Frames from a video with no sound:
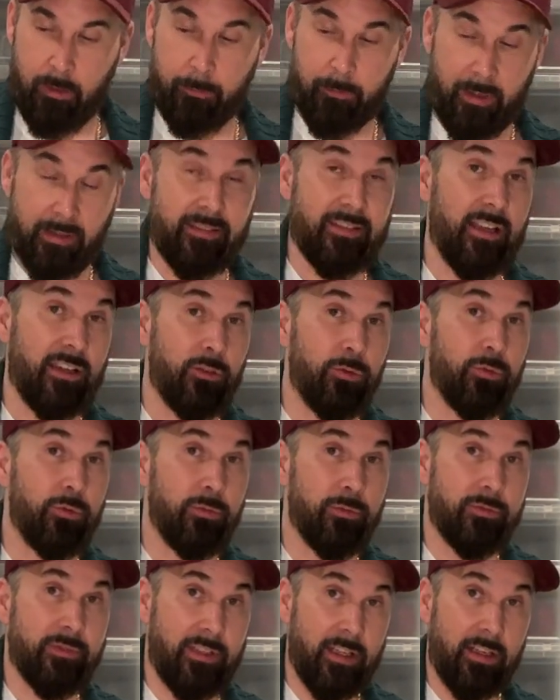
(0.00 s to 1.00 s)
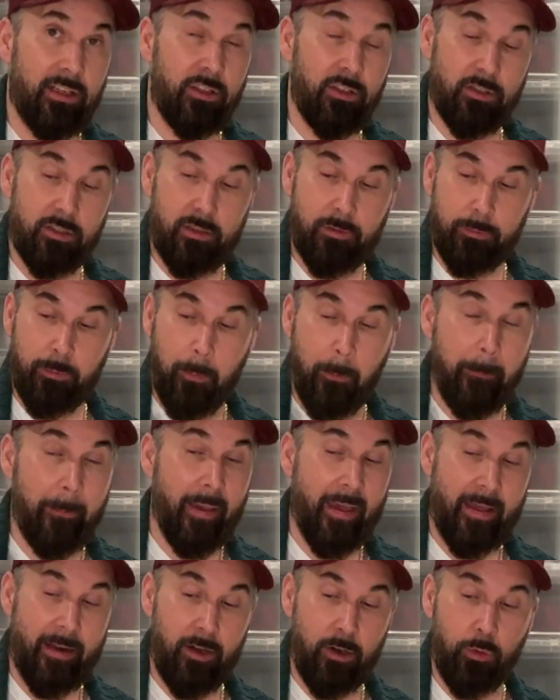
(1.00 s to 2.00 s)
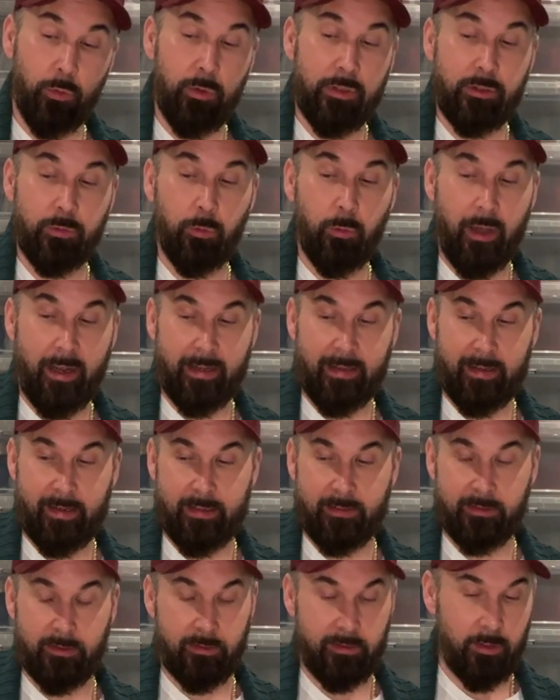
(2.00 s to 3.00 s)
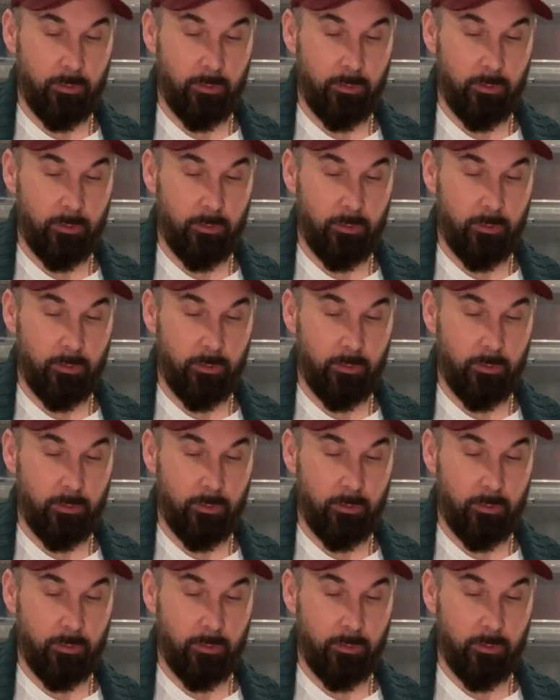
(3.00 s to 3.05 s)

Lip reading: But they look better with white laces.